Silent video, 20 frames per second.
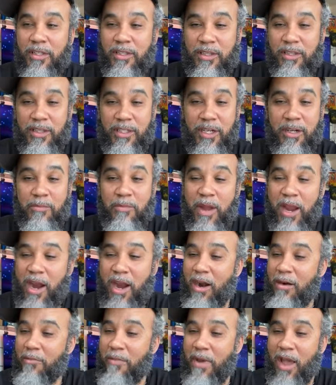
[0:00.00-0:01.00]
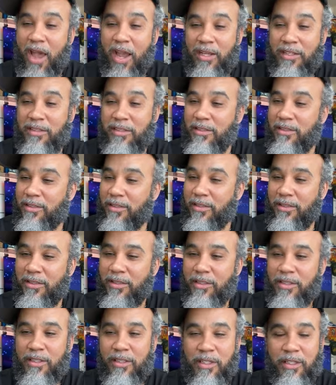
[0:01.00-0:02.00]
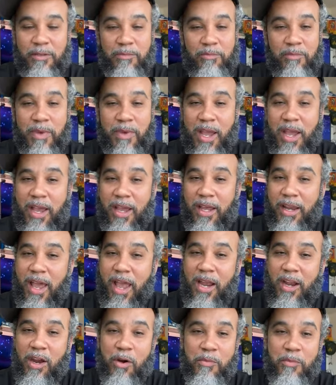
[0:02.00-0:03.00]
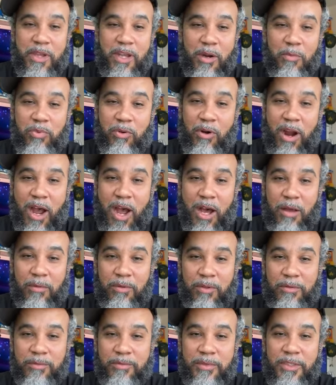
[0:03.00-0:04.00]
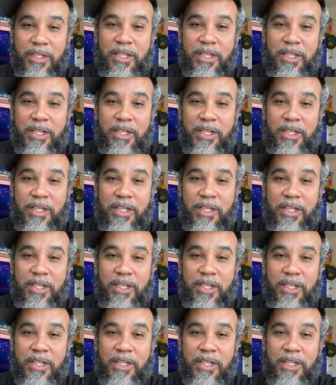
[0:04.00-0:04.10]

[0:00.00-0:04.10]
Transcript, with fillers: Them Air Maxes, man, they gonna be a problem.